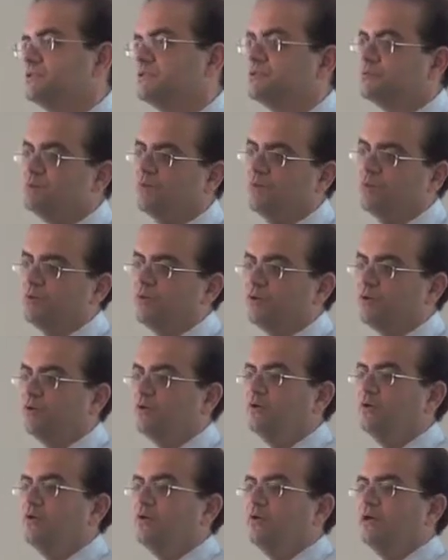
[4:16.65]
It's
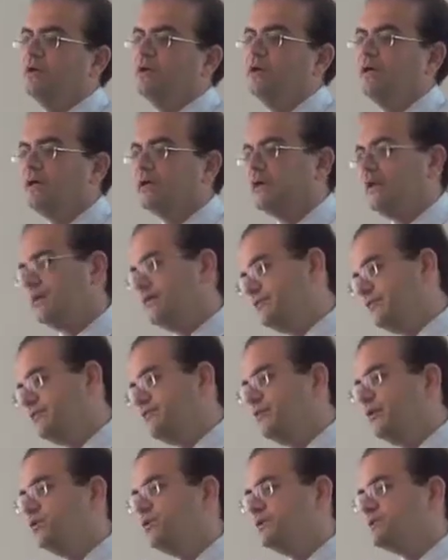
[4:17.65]
more kind of a
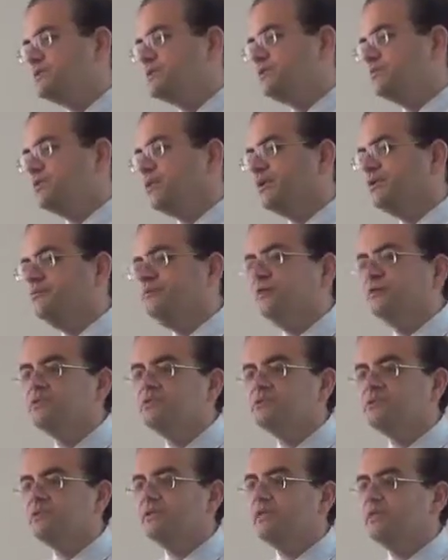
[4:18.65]
focus to bring
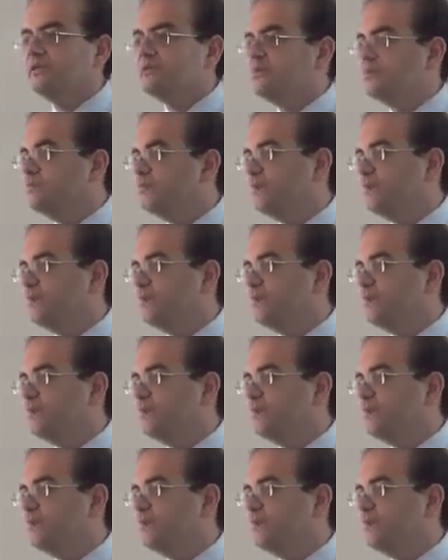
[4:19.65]
folks together.